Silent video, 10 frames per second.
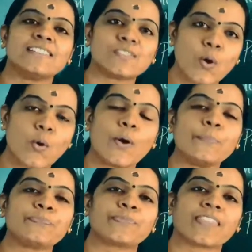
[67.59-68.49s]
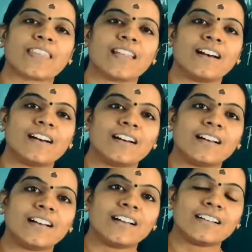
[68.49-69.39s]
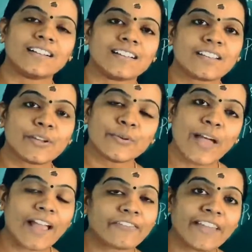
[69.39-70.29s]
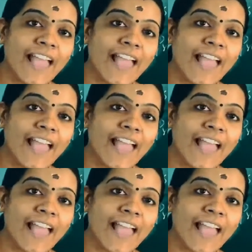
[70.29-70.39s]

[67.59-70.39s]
So we